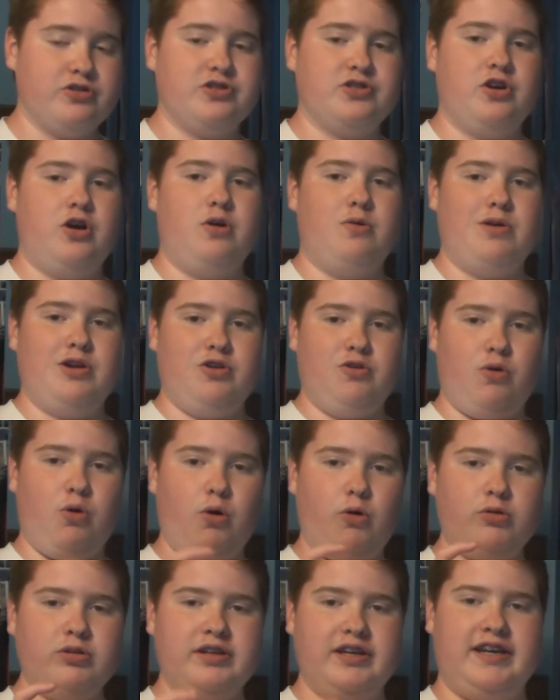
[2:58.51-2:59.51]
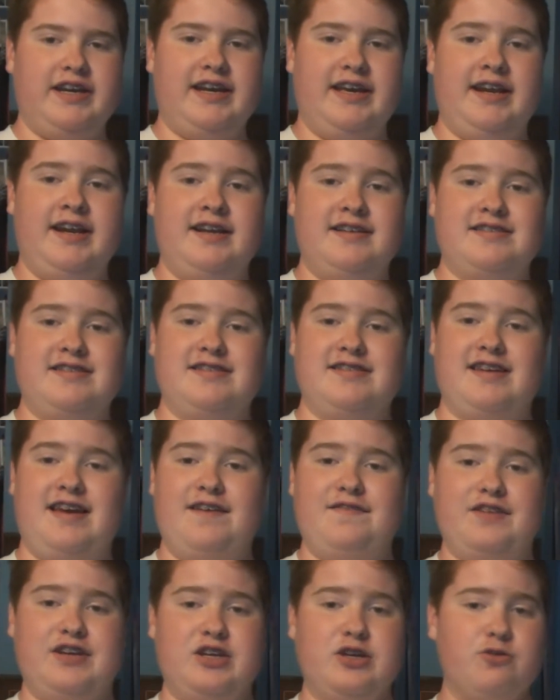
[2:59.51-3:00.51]
so when you're holding it, it doesn't
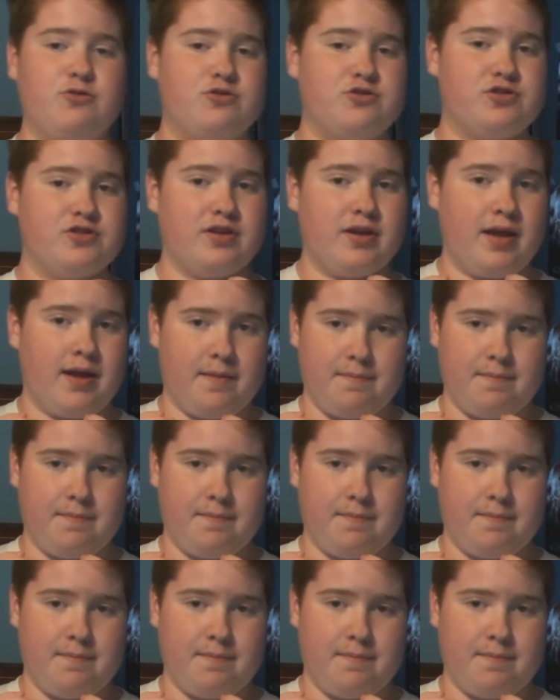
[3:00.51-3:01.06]
have a huge